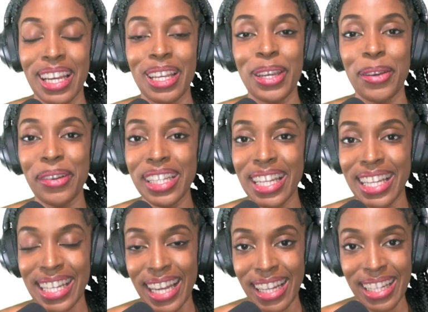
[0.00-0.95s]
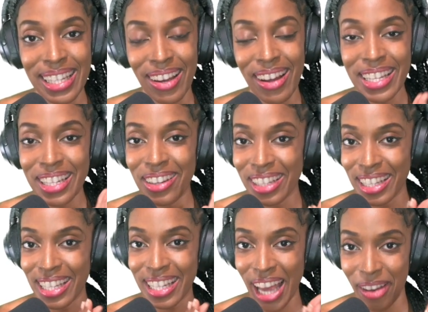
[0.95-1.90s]
you will need to get started on a
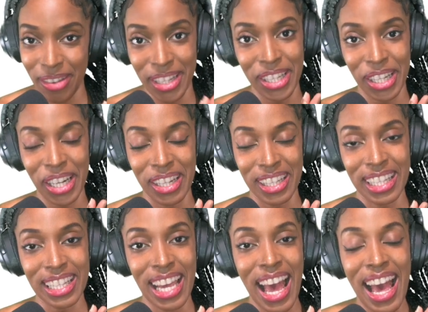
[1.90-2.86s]
scavenger hunt.